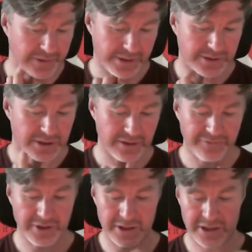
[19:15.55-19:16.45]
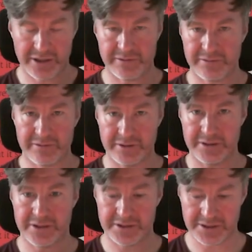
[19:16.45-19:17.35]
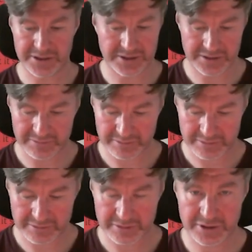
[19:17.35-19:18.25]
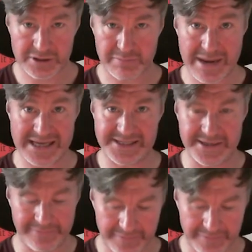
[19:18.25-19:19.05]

So for her, this is just massive.